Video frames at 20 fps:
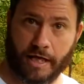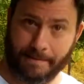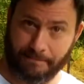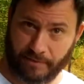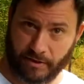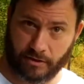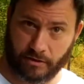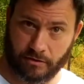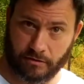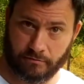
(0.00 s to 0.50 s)

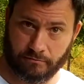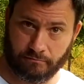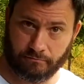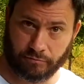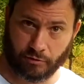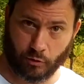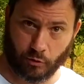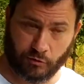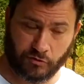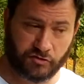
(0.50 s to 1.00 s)
epic
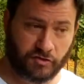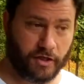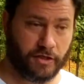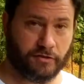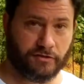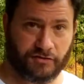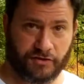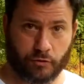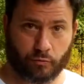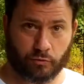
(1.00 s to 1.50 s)
Bruce
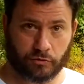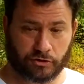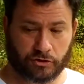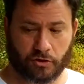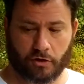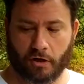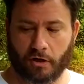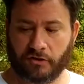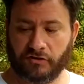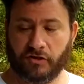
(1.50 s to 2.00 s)
and sequel
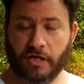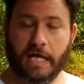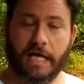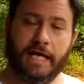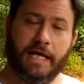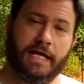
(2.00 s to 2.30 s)
sharks,